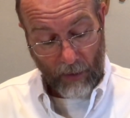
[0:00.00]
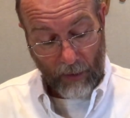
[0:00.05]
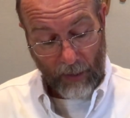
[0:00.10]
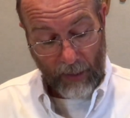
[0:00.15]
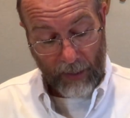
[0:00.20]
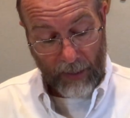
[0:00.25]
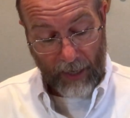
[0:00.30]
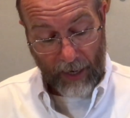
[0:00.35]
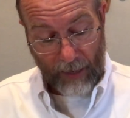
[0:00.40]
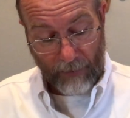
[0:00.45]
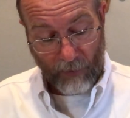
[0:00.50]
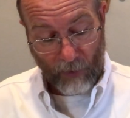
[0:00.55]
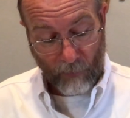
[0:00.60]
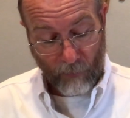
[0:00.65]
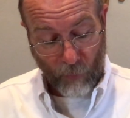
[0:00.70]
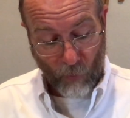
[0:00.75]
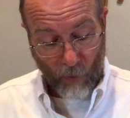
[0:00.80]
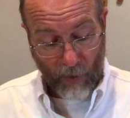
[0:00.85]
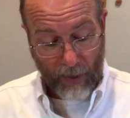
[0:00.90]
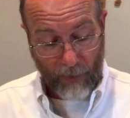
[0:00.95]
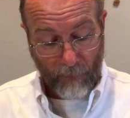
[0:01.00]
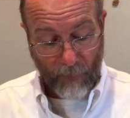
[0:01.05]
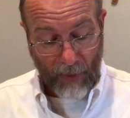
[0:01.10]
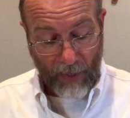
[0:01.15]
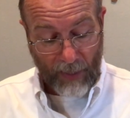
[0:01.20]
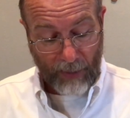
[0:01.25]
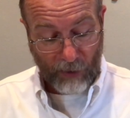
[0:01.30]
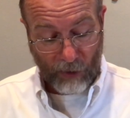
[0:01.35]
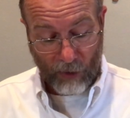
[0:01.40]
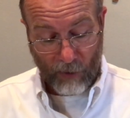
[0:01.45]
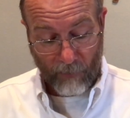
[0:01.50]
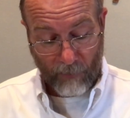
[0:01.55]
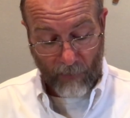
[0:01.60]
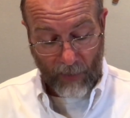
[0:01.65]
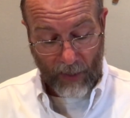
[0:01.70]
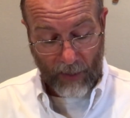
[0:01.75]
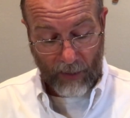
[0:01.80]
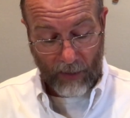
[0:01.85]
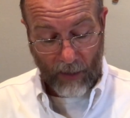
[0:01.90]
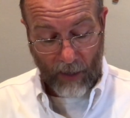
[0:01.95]
He came to bring peace to
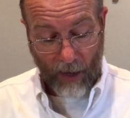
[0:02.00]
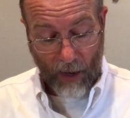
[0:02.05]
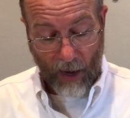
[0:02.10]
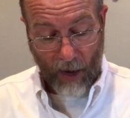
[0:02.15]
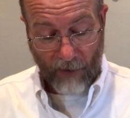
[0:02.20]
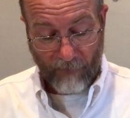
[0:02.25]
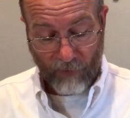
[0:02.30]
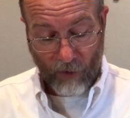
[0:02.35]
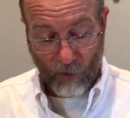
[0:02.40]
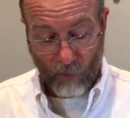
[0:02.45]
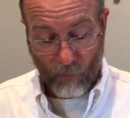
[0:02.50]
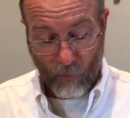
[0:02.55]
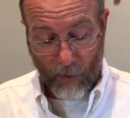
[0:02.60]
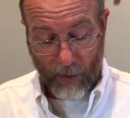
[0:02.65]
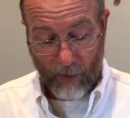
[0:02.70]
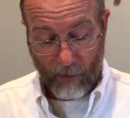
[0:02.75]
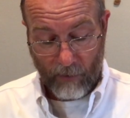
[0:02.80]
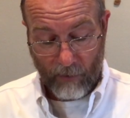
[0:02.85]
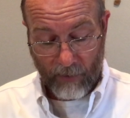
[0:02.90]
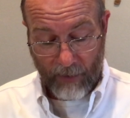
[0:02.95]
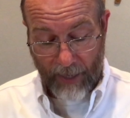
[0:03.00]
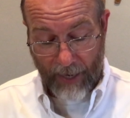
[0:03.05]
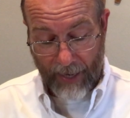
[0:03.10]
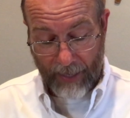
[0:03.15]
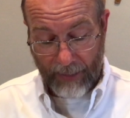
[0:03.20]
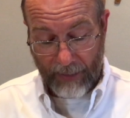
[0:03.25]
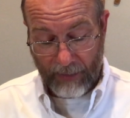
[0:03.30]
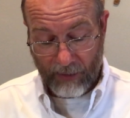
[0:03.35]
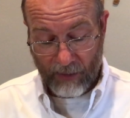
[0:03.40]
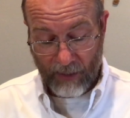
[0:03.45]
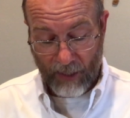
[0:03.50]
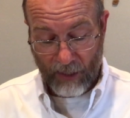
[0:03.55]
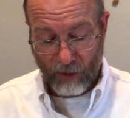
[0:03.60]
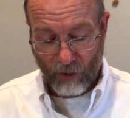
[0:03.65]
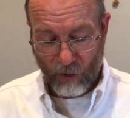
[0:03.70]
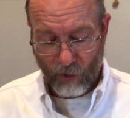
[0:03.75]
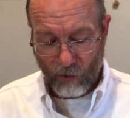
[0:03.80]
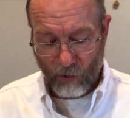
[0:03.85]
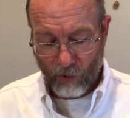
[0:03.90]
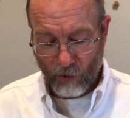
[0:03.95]
men of goodwill. Yet he said,
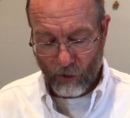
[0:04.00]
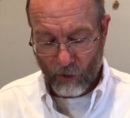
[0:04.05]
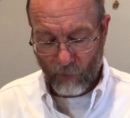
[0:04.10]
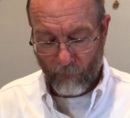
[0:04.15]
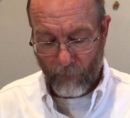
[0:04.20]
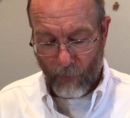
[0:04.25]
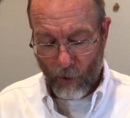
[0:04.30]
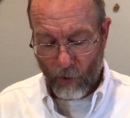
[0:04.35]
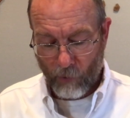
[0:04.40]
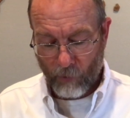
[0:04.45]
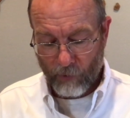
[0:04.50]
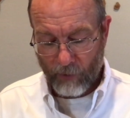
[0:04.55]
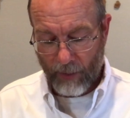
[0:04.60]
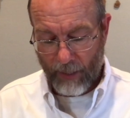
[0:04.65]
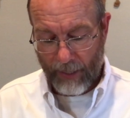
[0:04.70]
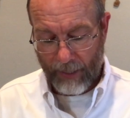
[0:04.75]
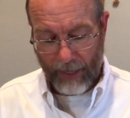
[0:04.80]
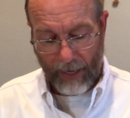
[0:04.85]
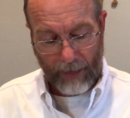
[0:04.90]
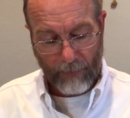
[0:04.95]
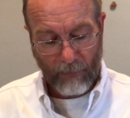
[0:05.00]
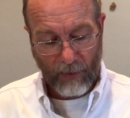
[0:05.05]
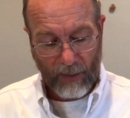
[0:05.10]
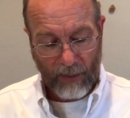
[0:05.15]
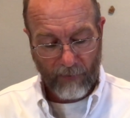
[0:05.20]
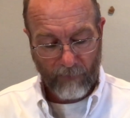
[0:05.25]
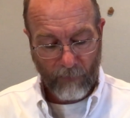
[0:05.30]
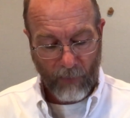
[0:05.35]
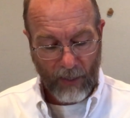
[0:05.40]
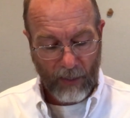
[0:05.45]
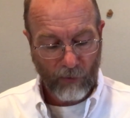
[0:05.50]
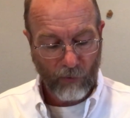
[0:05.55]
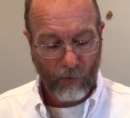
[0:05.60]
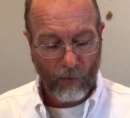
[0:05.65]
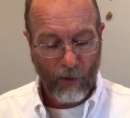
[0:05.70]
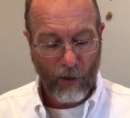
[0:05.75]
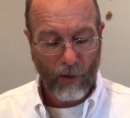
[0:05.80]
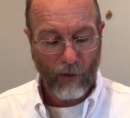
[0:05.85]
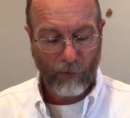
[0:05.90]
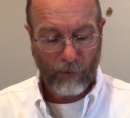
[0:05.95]
Do you suppose that I came to give peace
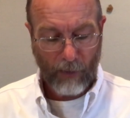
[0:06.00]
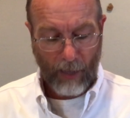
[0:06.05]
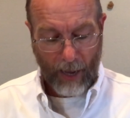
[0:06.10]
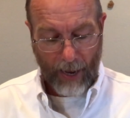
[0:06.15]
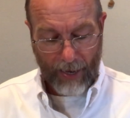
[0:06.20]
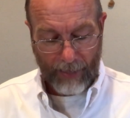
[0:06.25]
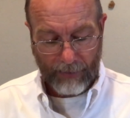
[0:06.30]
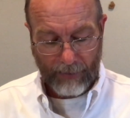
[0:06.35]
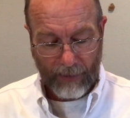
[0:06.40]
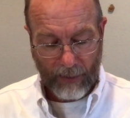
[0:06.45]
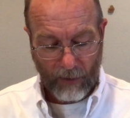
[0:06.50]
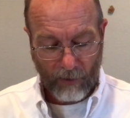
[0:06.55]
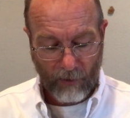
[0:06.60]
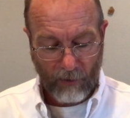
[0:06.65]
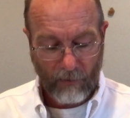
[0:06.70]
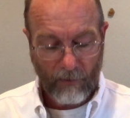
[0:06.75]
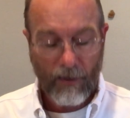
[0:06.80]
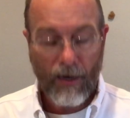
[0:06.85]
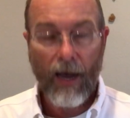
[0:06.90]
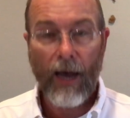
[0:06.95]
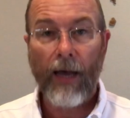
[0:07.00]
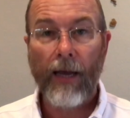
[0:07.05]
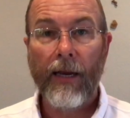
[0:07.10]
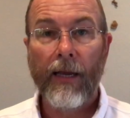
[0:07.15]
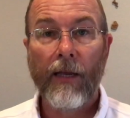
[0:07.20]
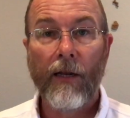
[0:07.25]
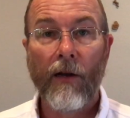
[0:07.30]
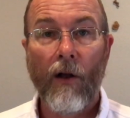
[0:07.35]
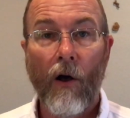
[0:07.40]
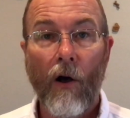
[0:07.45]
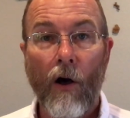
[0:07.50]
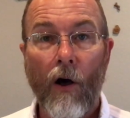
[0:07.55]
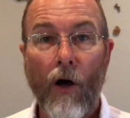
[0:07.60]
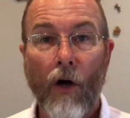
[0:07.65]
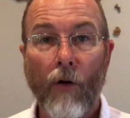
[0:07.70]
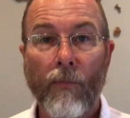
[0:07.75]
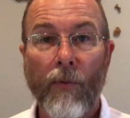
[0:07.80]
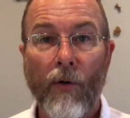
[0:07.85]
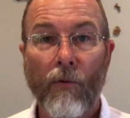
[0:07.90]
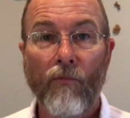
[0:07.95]
on earth? I tell you, not at
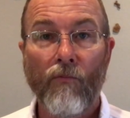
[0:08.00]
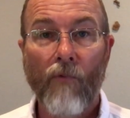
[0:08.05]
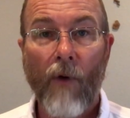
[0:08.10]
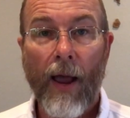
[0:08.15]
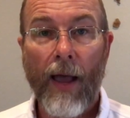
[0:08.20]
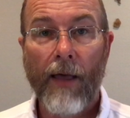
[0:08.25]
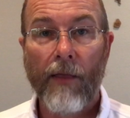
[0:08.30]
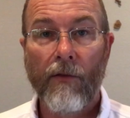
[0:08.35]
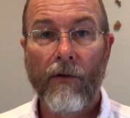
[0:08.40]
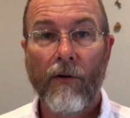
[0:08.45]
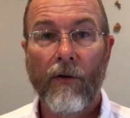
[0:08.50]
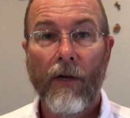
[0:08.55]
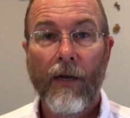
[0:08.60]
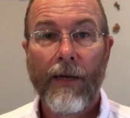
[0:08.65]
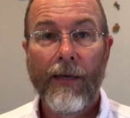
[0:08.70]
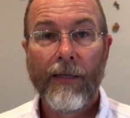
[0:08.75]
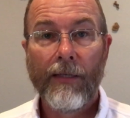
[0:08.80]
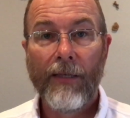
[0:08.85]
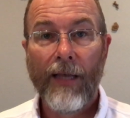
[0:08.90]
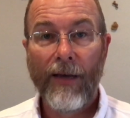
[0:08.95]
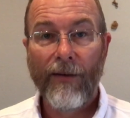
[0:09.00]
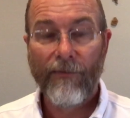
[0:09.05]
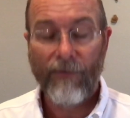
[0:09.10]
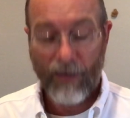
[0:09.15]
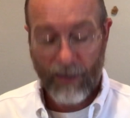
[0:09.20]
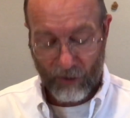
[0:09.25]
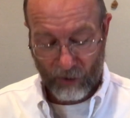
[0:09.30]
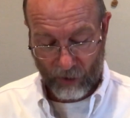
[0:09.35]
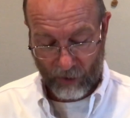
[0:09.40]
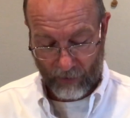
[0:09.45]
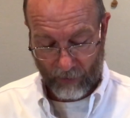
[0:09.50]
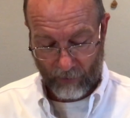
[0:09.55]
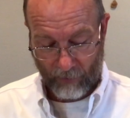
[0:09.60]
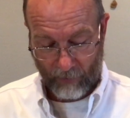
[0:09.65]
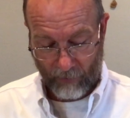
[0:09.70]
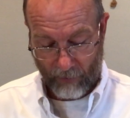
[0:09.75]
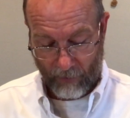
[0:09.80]
all, but rather division.